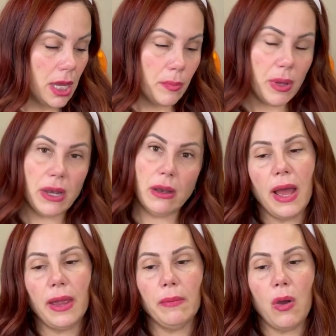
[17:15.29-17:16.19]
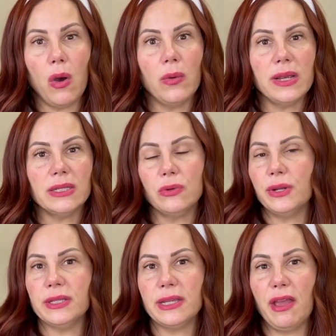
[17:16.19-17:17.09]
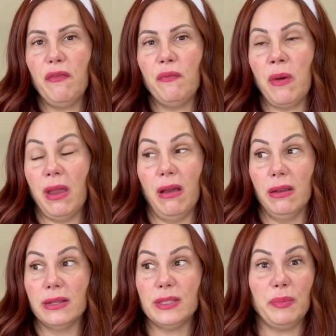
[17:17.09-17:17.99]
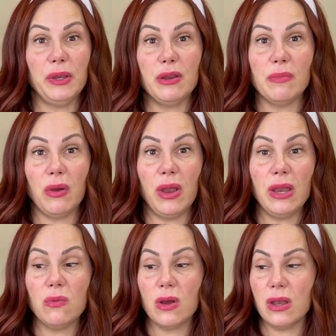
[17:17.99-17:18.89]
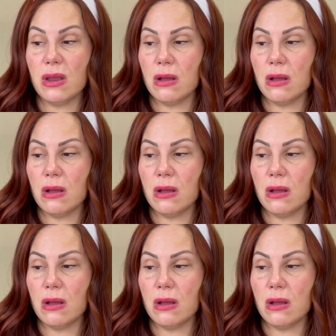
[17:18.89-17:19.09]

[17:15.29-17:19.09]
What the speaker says: but I'm always going to give my honest opinion about anyone